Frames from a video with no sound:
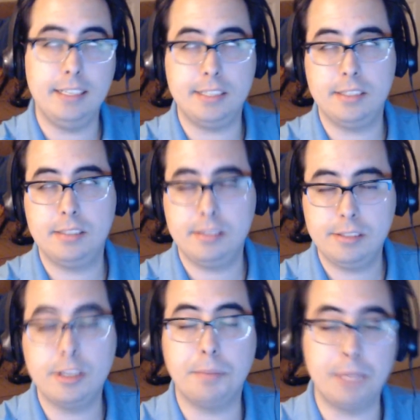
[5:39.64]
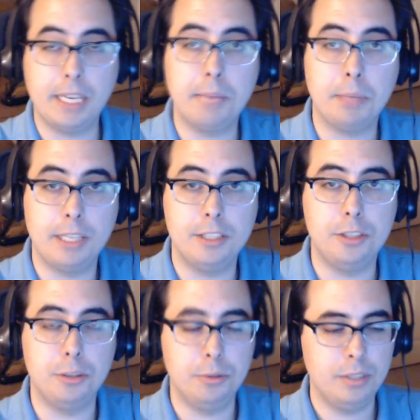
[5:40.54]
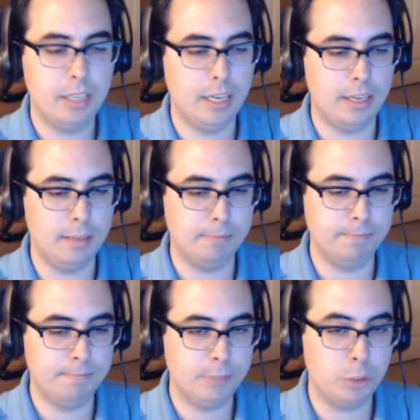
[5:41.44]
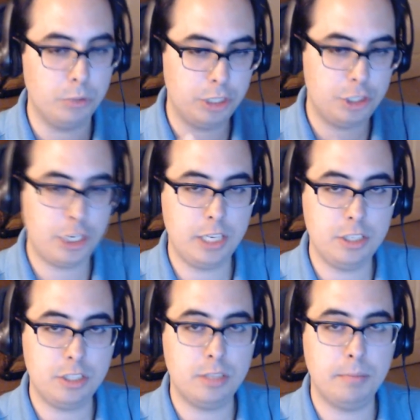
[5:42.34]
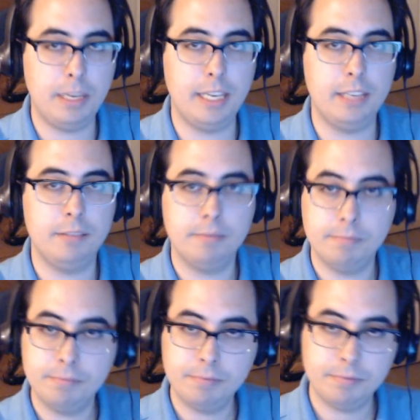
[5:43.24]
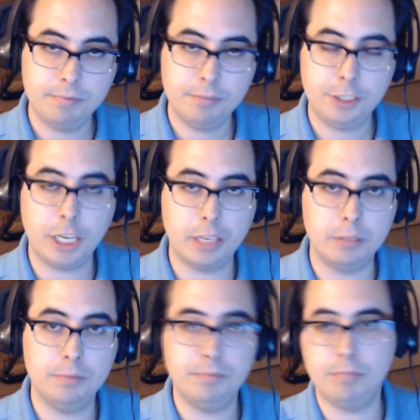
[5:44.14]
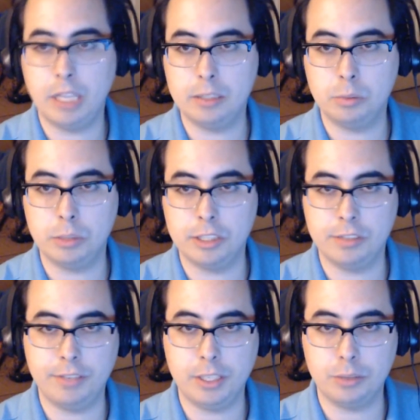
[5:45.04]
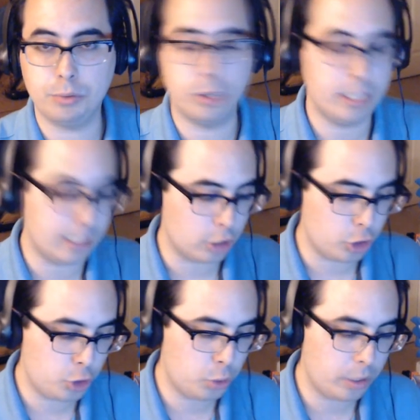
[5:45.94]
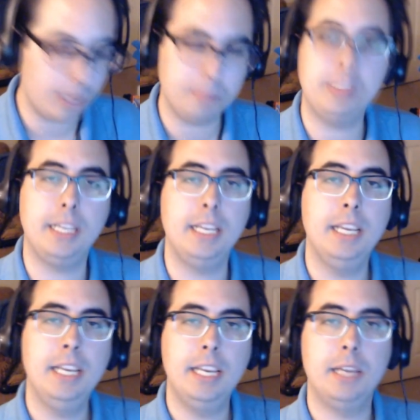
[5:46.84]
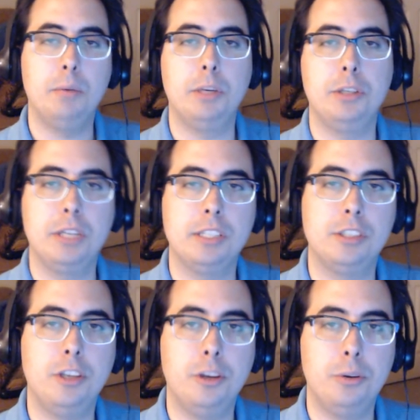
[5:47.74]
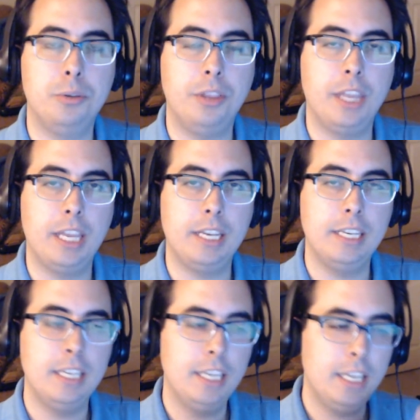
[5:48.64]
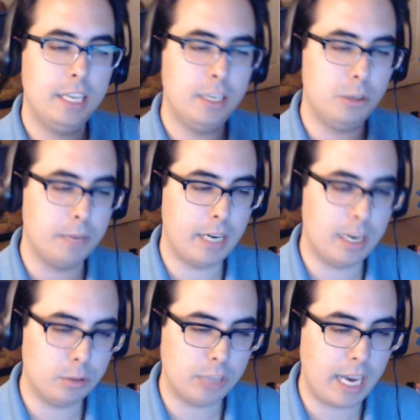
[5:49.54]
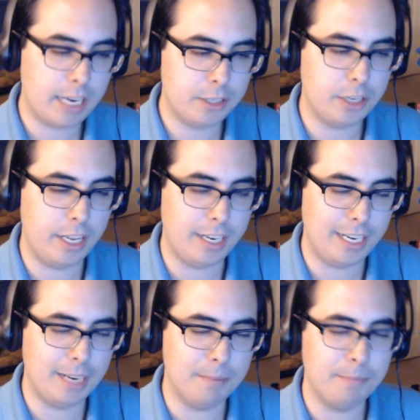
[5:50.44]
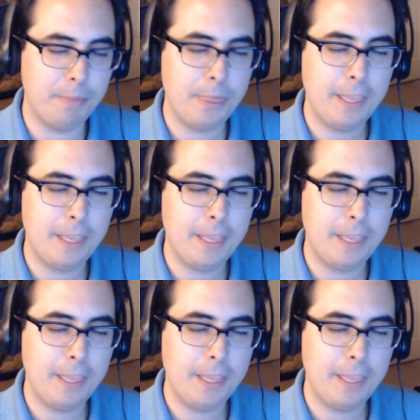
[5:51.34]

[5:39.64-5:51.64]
it's something I plan to do. Um, so these changes to my channel, that's what this video is for. It's a short update, and I want you guys to know that no matter how tired I am,